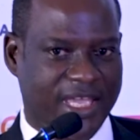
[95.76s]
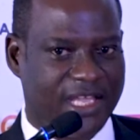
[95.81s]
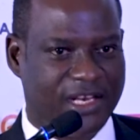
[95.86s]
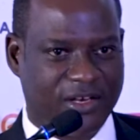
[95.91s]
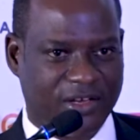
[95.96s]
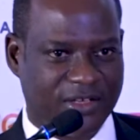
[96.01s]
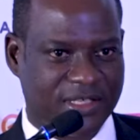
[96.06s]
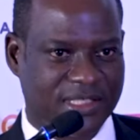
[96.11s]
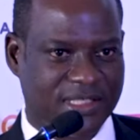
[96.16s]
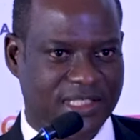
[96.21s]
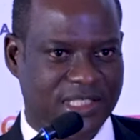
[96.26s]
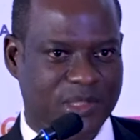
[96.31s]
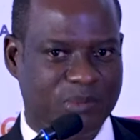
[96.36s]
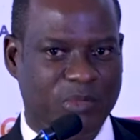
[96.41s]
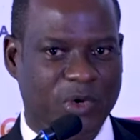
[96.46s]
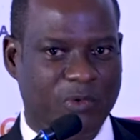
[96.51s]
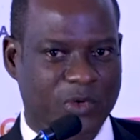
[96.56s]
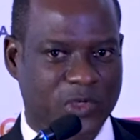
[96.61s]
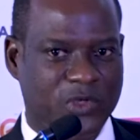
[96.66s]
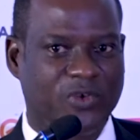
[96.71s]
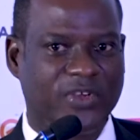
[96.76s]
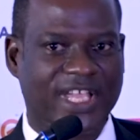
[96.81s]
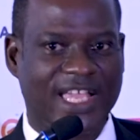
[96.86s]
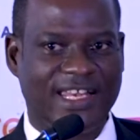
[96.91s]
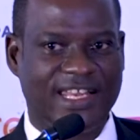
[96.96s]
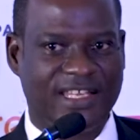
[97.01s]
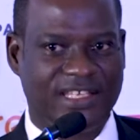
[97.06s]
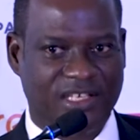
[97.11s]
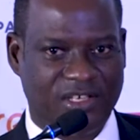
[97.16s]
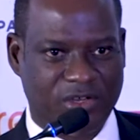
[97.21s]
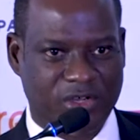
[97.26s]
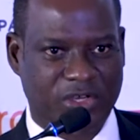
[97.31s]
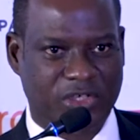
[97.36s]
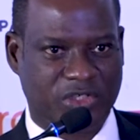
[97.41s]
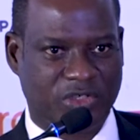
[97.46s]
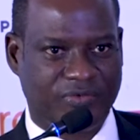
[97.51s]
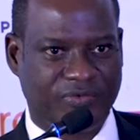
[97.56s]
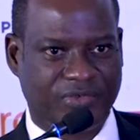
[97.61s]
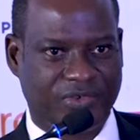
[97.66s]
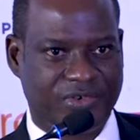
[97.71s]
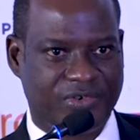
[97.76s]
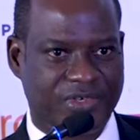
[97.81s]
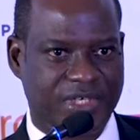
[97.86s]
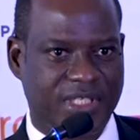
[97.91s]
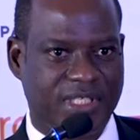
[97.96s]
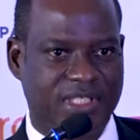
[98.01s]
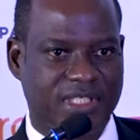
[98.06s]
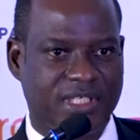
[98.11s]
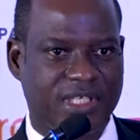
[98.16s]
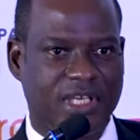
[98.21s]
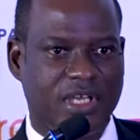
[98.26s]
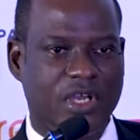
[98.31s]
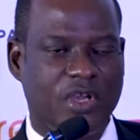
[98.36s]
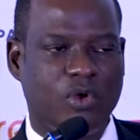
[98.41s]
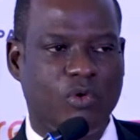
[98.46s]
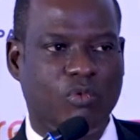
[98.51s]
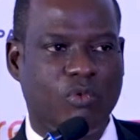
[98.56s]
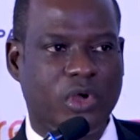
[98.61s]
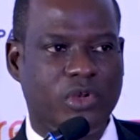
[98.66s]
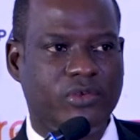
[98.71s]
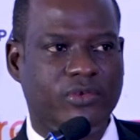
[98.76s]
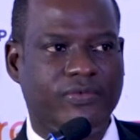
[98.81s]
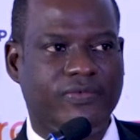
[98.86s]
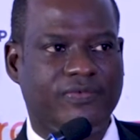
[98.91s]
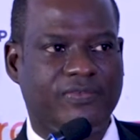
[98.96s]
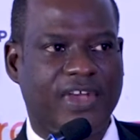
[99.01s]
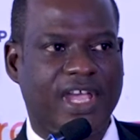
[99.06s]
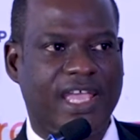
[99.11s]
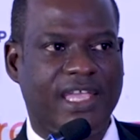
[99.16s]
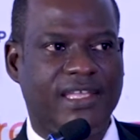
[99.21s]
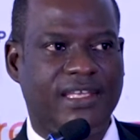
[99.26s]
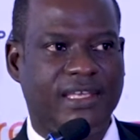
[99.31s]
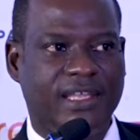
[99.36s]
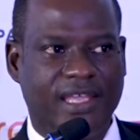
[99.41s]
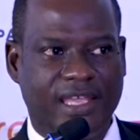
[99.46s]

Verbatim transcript: The exchange in that conference advocated for increased collaboration